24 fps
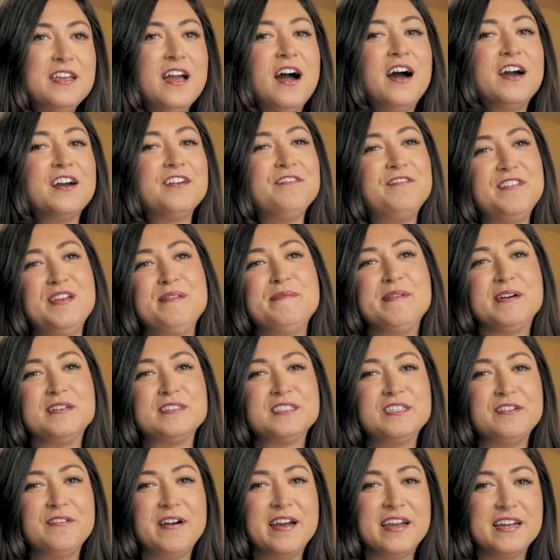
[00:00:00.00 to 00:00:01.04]
young females
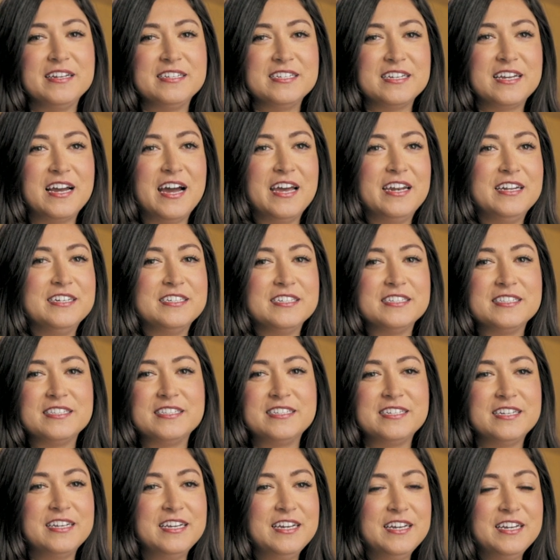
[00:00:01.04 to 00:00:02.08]
who I get to kind of
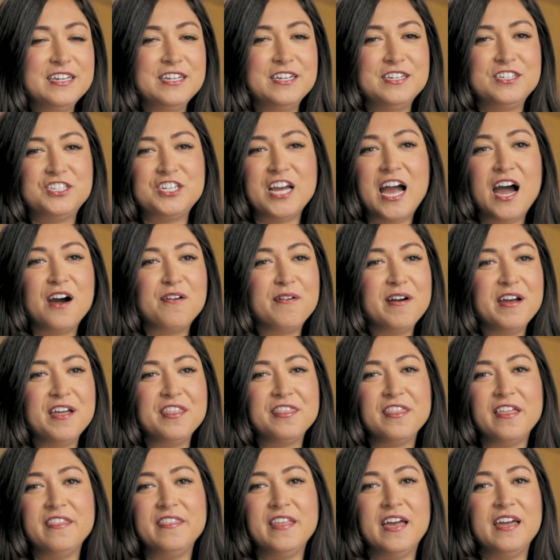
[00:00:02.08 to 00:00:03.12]
just chat with
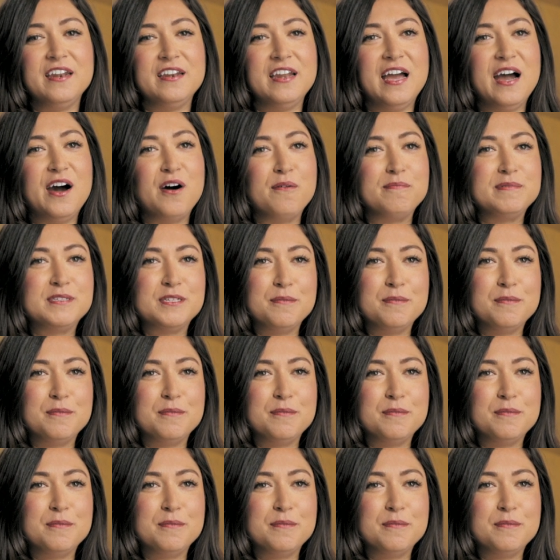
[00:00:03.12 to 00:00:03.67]
and then help